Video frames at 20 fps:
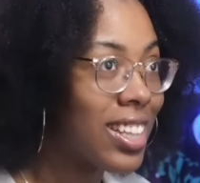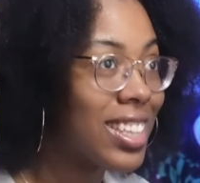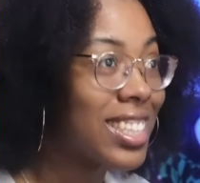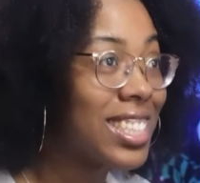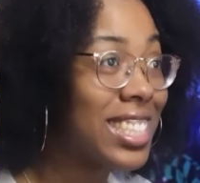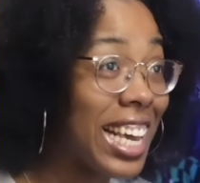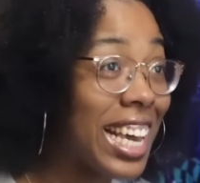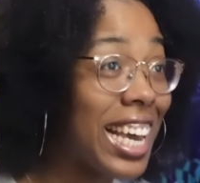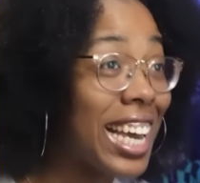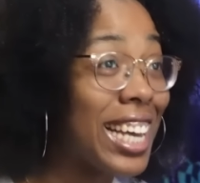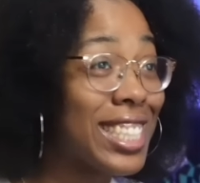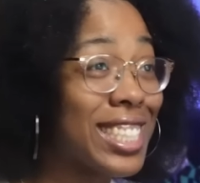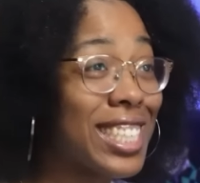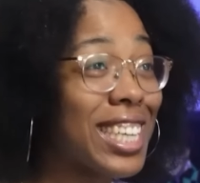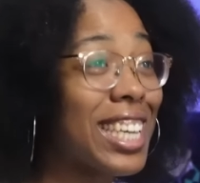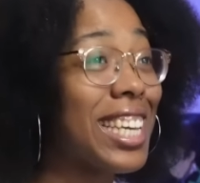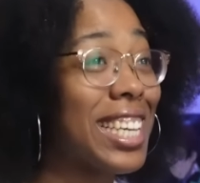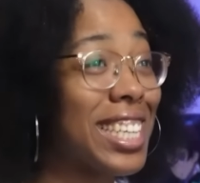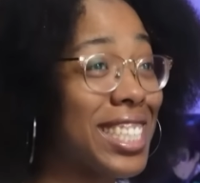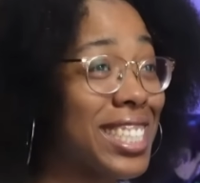See,
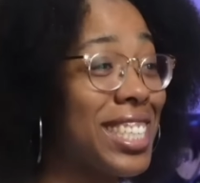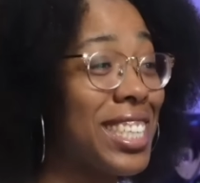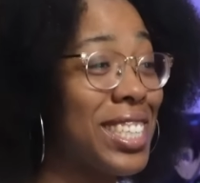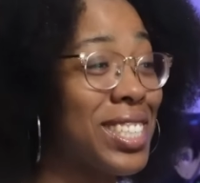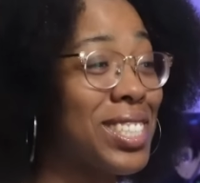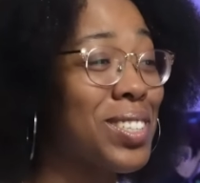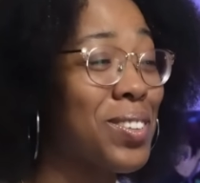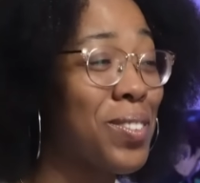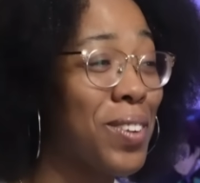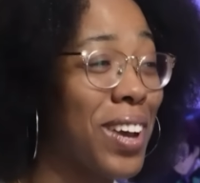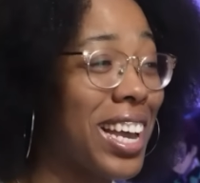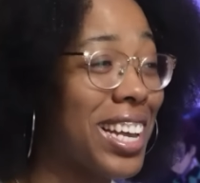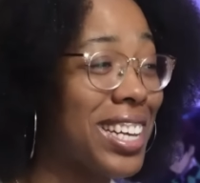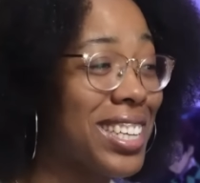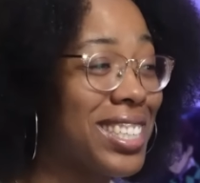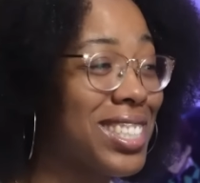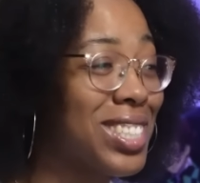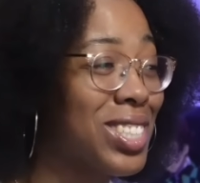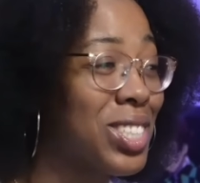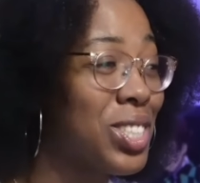it's the easiest way,
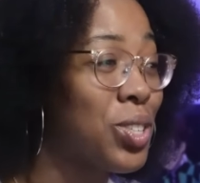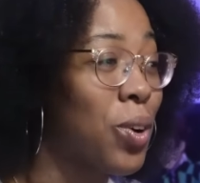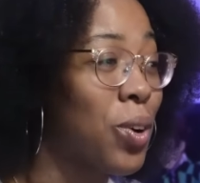it's the